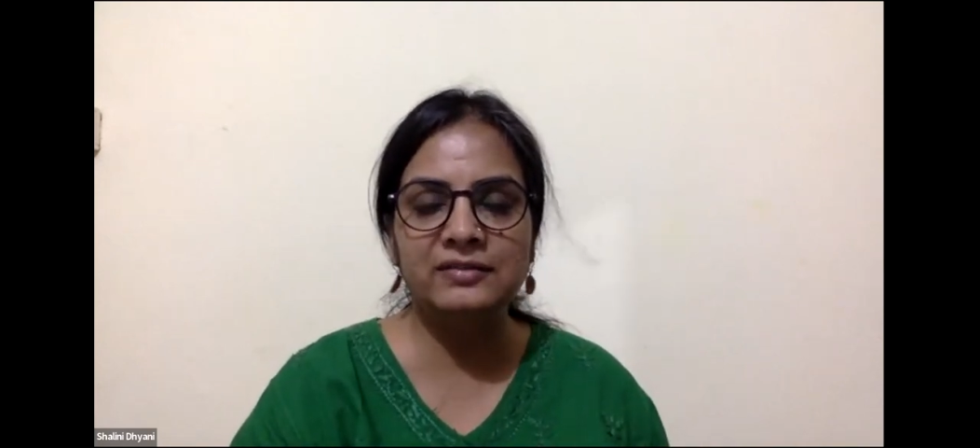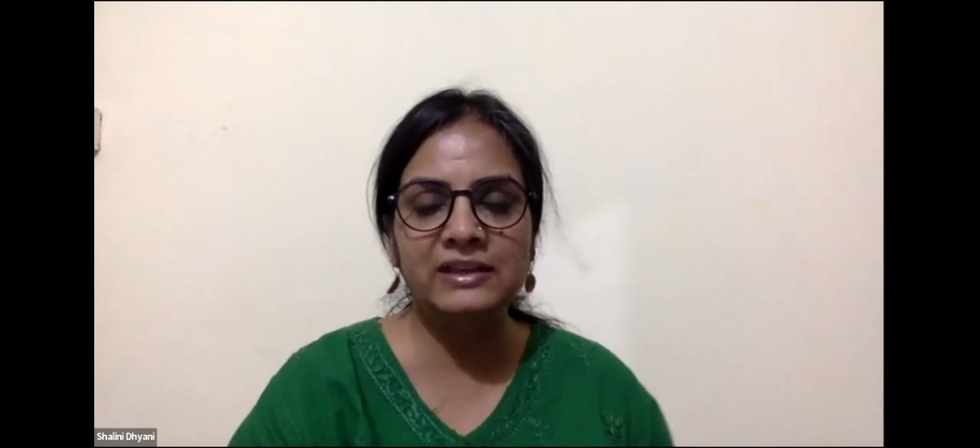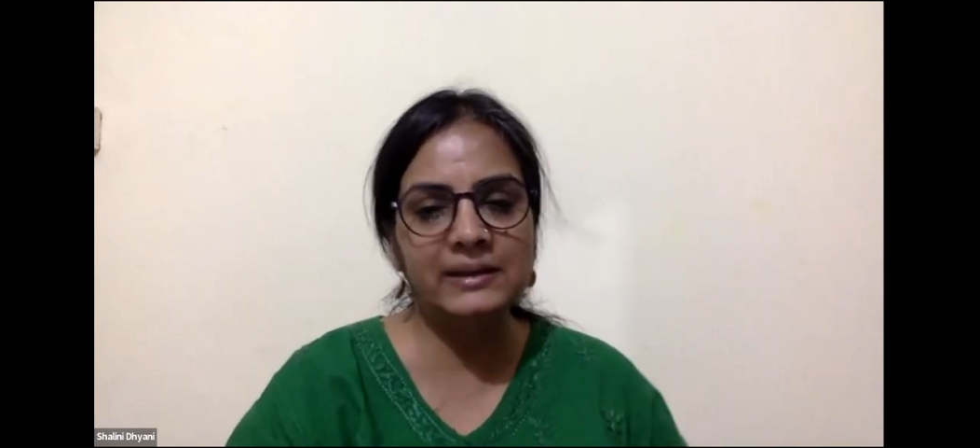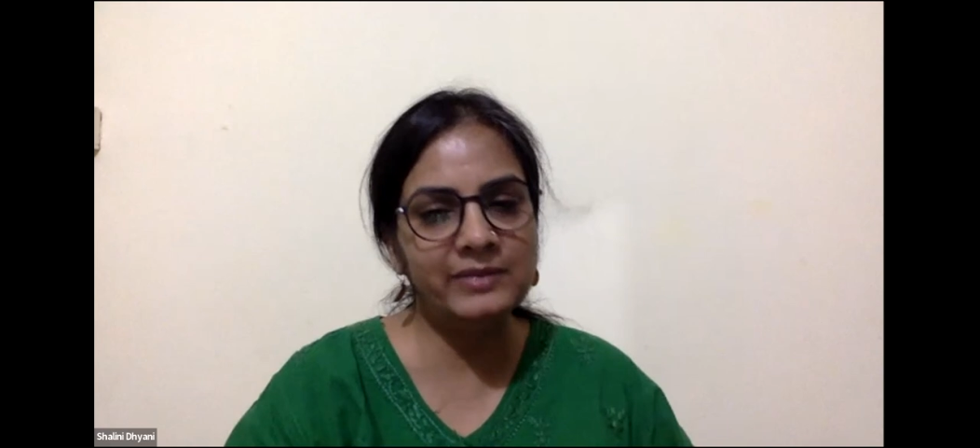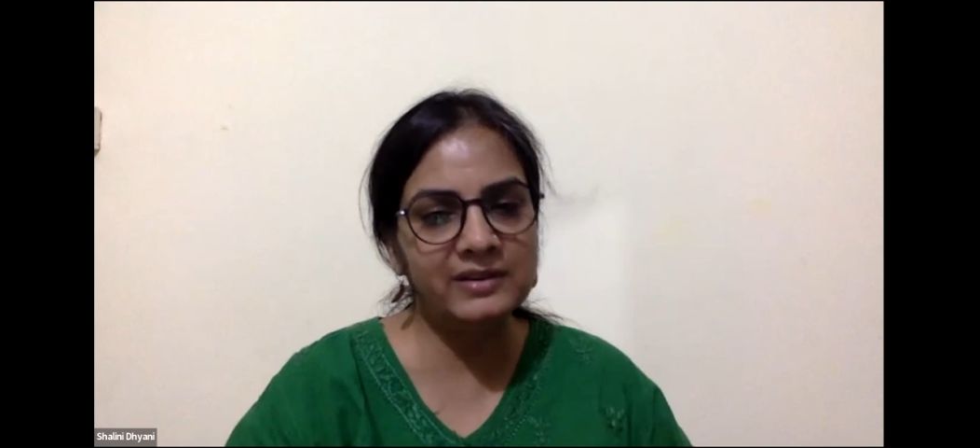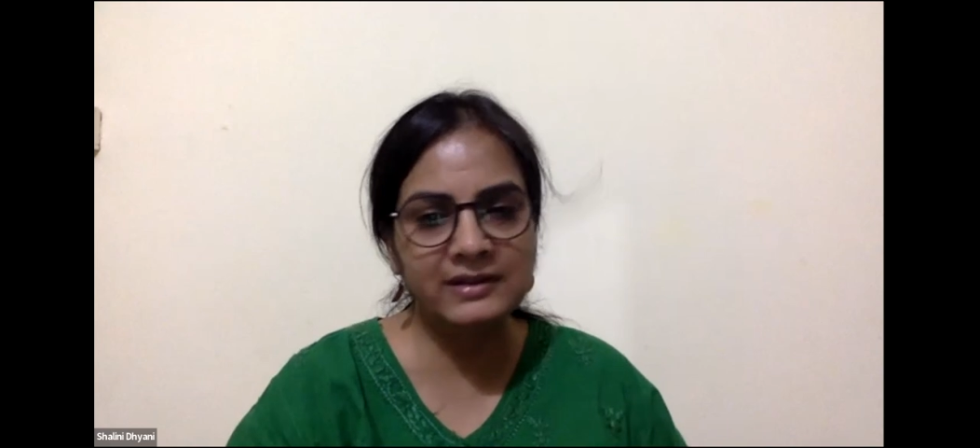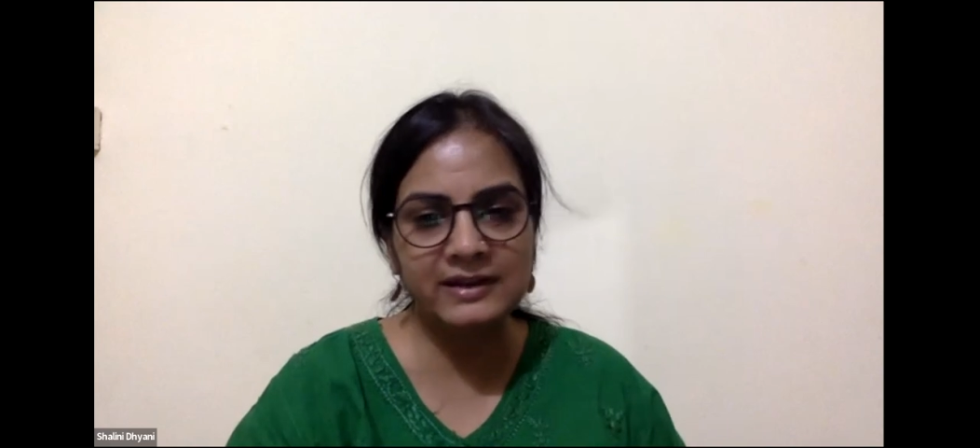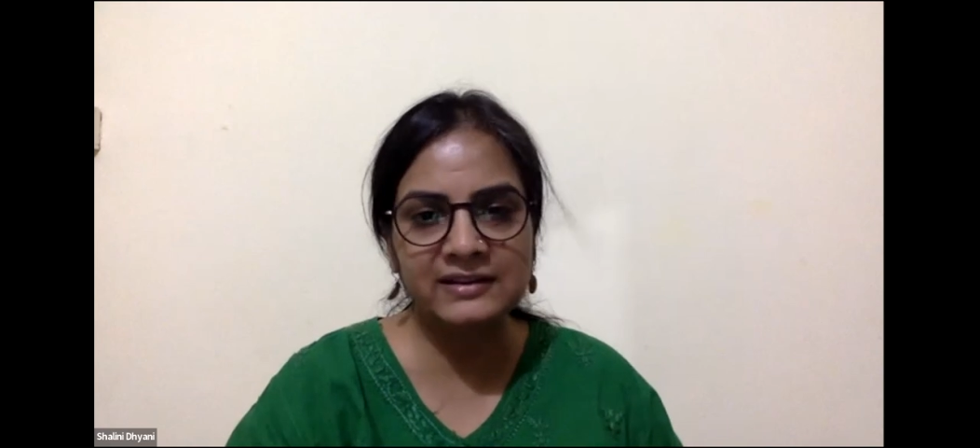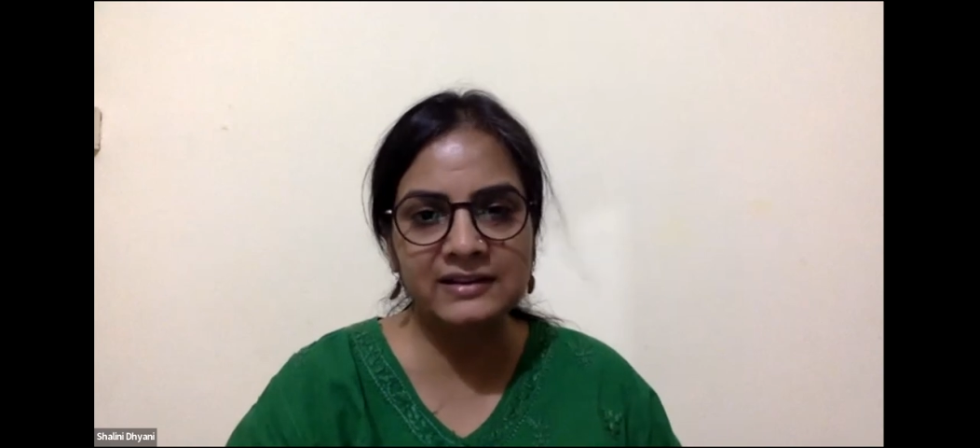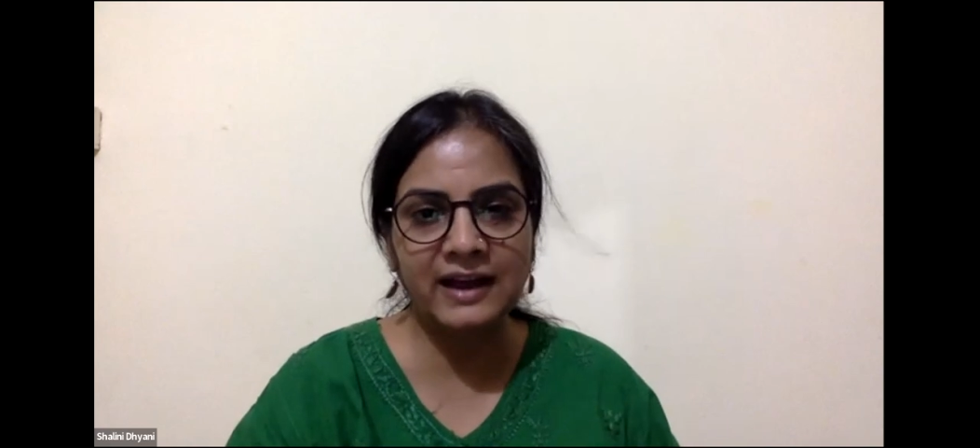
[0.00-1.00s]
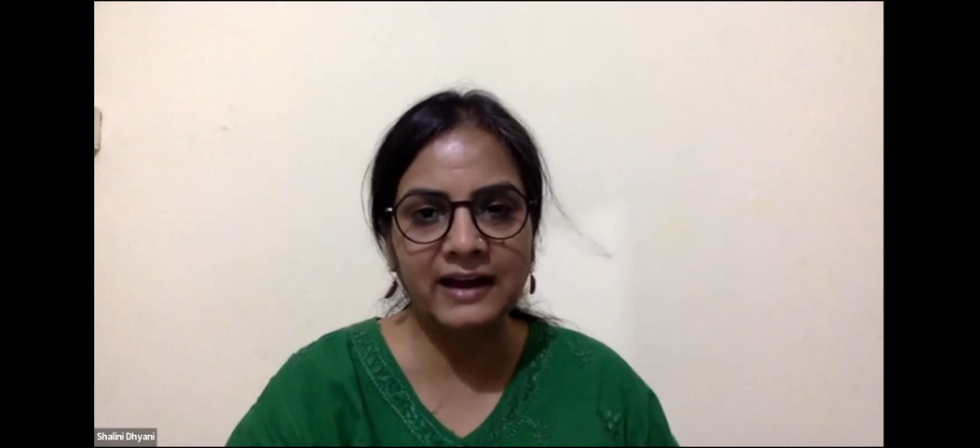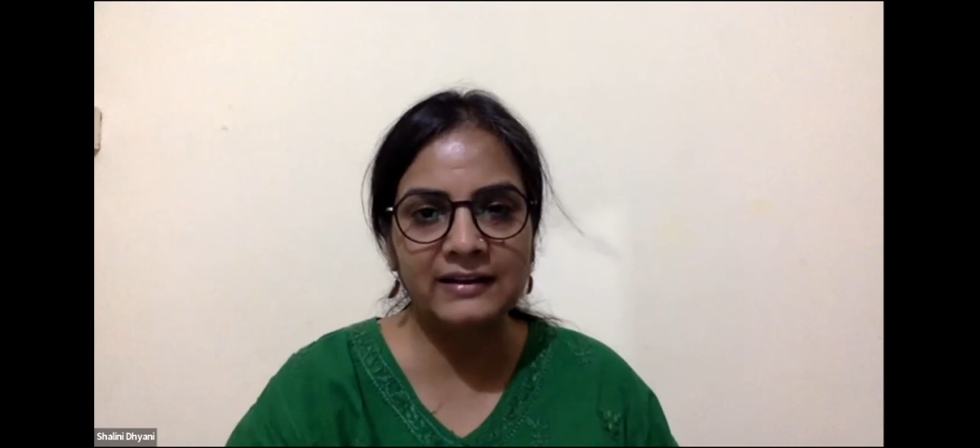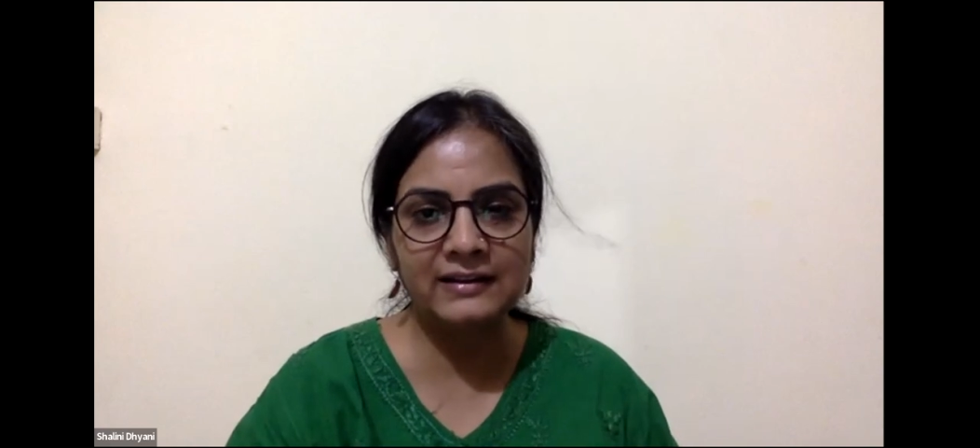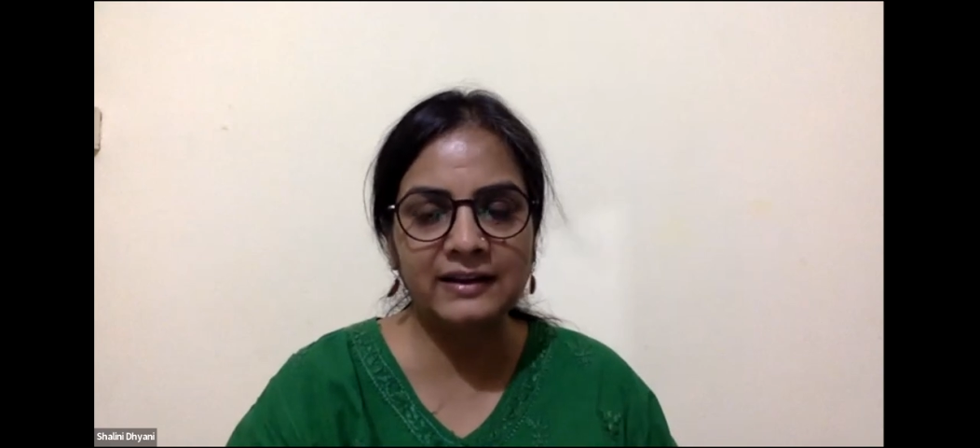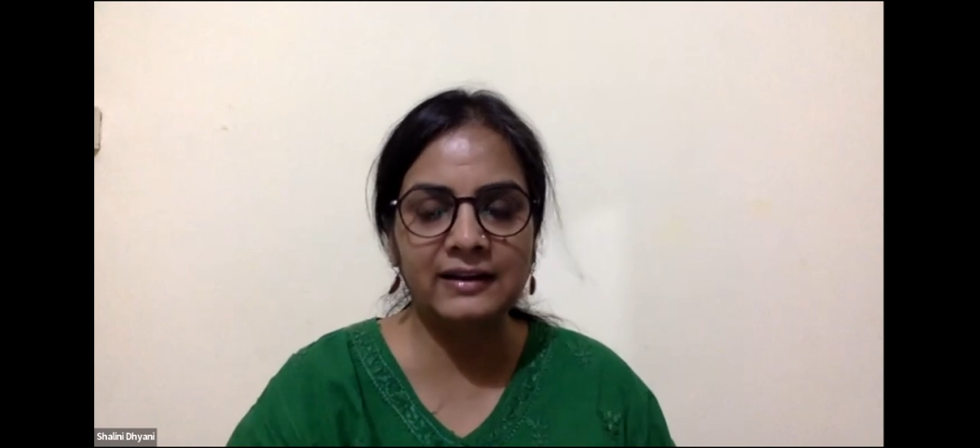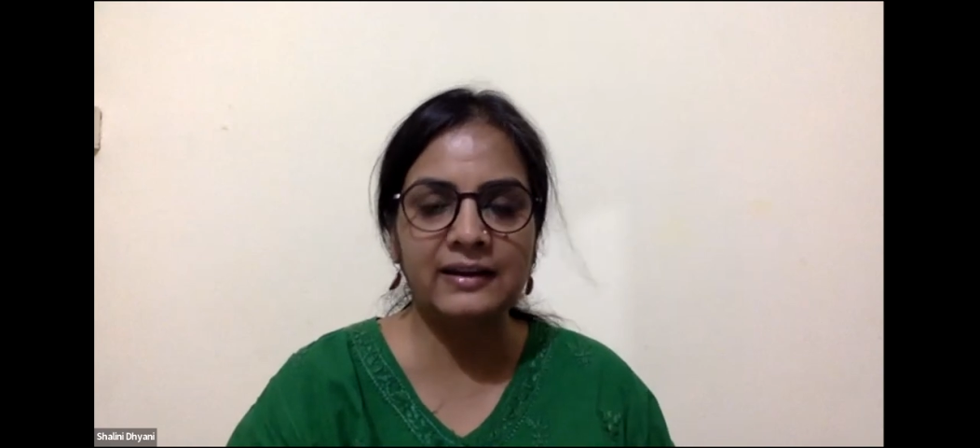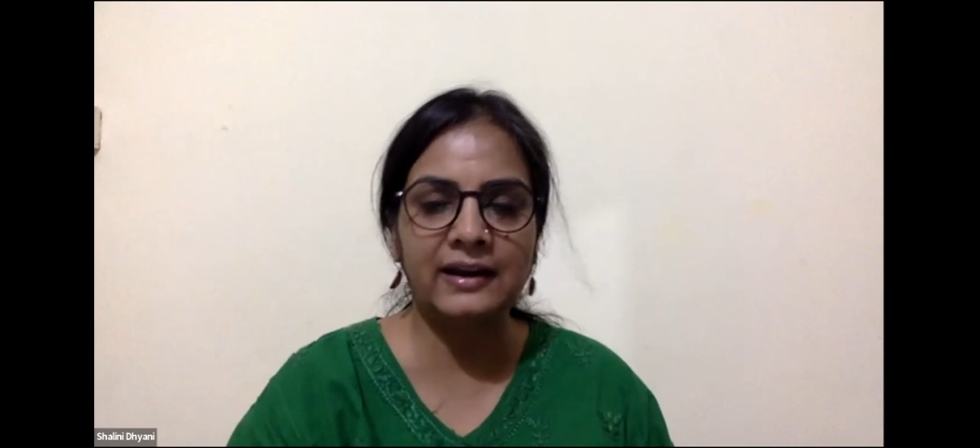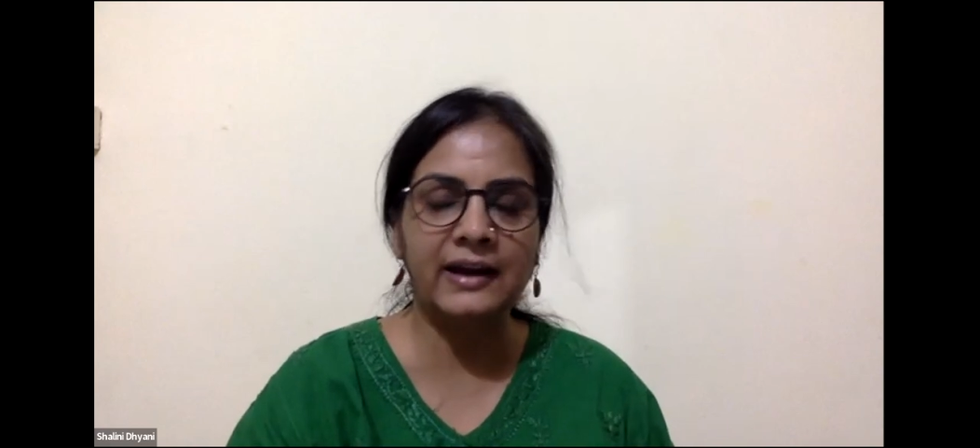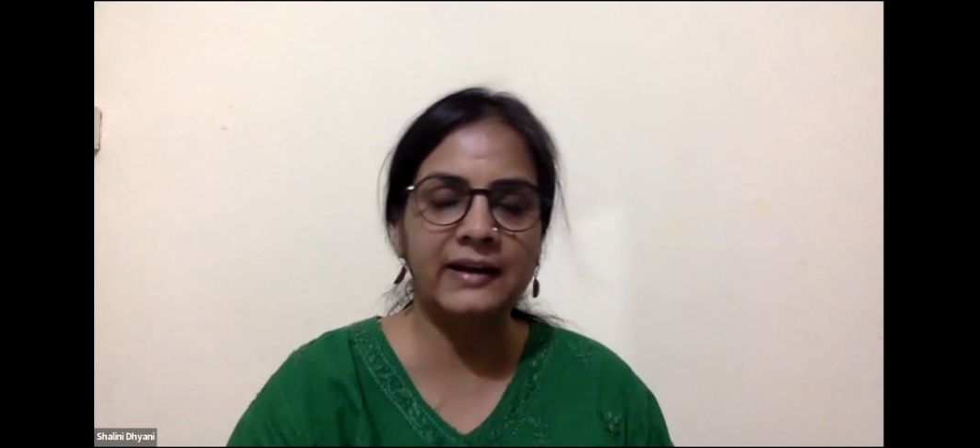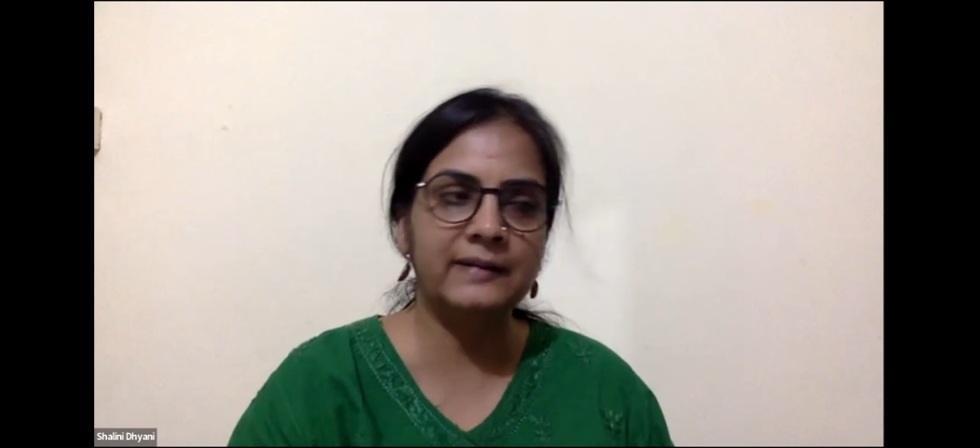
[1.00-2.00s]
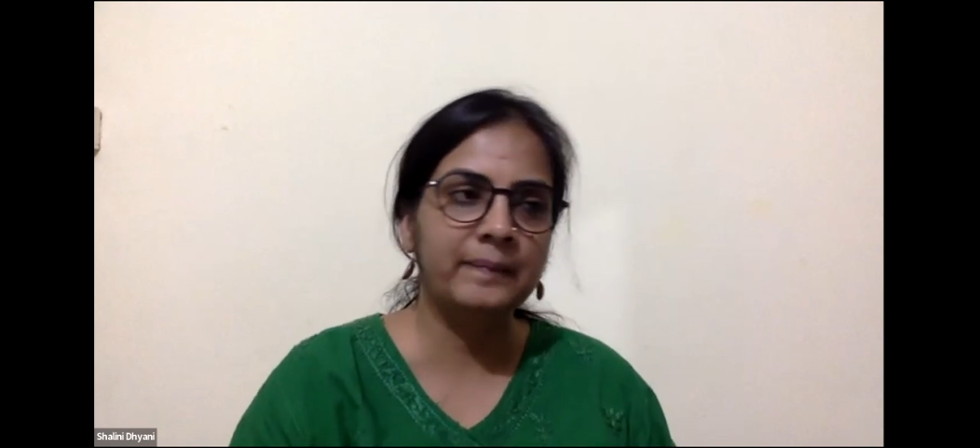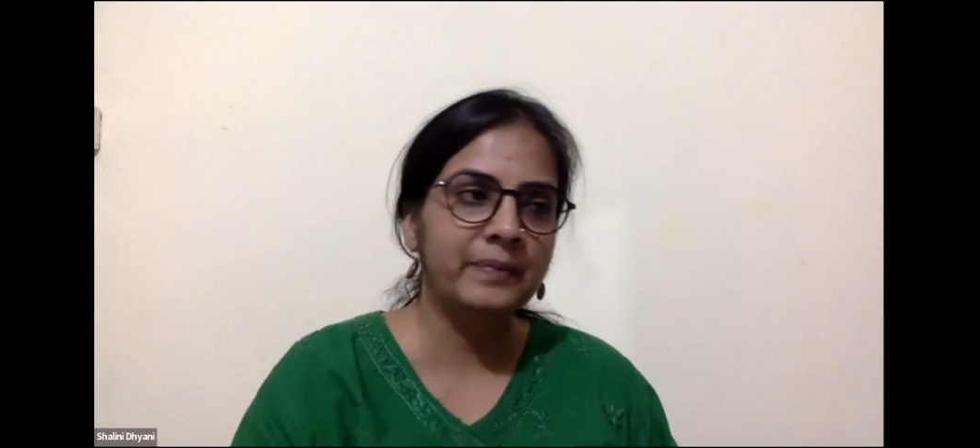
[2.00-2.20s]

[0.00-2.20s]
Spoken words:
we keep discussing that thing, and